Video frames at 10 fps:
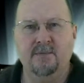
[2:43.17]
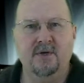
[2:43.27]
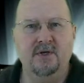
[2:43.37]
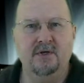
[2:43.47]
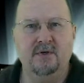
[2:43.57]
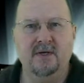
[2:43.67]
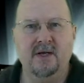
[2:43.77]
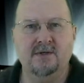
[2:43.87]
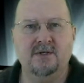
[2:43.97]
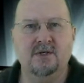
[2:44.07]
put in your
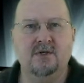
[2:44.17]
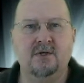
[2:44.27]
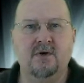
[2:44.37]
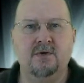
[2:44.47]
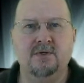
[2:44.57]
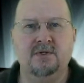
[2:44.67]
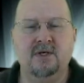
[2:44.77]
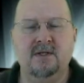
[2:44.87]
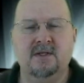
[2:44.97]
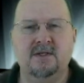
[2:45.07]
greenhouse, that you don't use
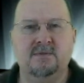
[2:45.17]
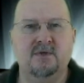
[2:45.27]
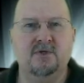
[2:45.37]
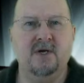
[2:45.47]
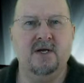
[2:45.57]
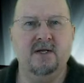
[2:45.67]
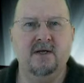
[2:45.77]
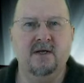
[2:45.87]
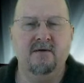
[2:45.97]
anything that's been treated.